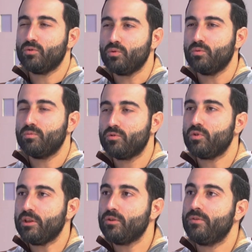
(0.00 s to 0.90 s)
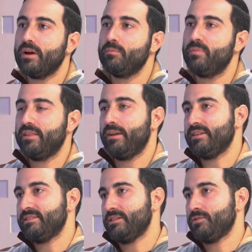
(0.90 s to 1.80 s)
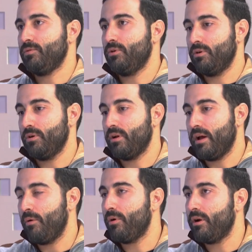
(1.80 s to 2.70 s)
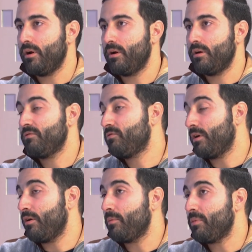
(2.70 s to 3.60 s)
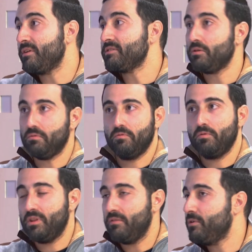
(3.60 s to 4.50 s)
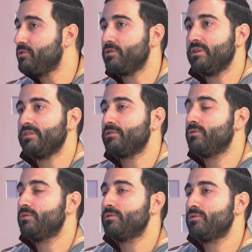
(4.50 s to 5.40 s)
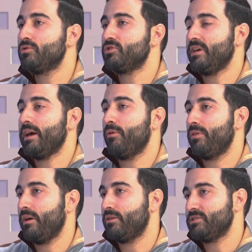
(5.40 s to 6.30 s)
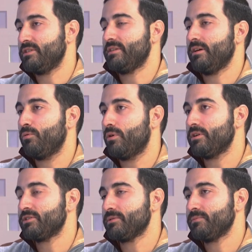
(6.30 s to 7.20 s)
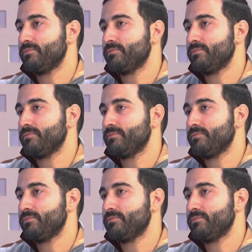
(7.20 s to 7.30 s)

to try to find better answers for our problems or for the future, just to see how the ecosystem works?